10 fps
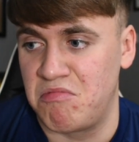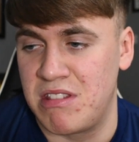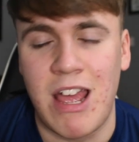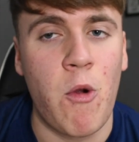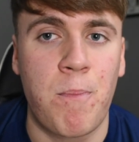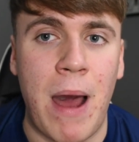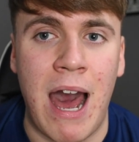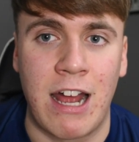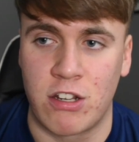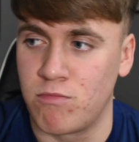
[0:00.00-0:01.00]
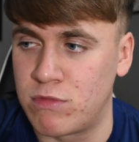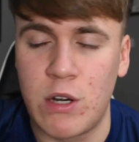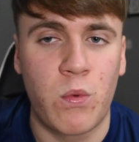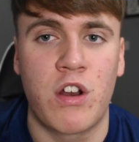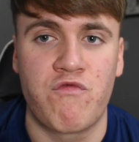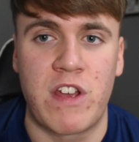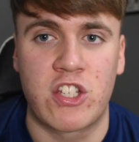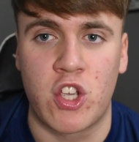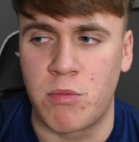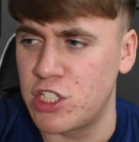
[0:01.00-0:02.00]
No bad. Didn't want to
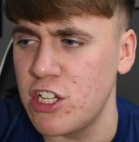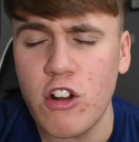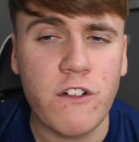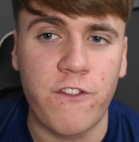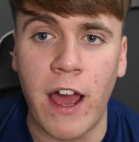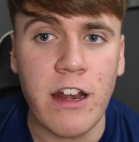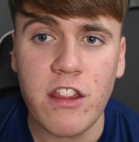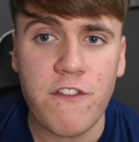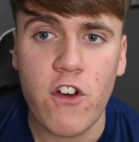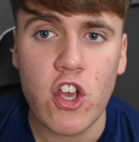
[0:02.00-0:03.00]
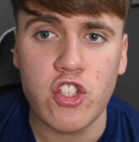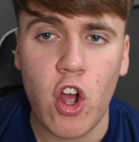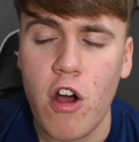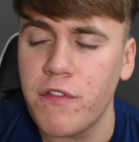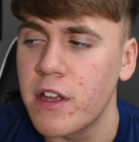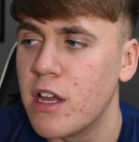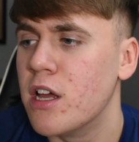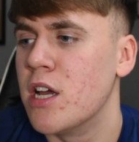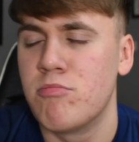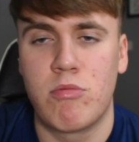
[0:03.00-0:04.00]
risk him because he looked fine in the first
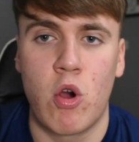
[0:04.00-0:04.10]
half.